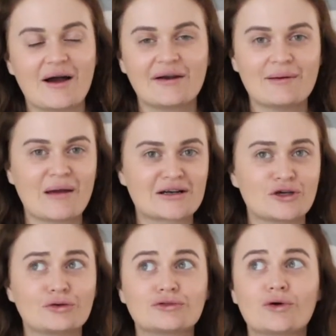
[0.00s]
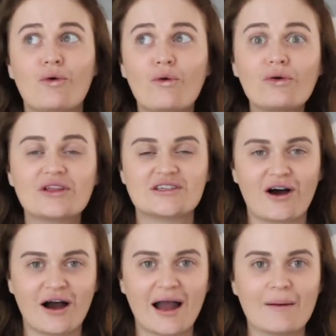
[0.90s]
I would eat McDonald's all the
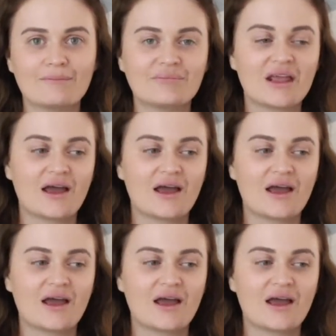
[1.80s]
time.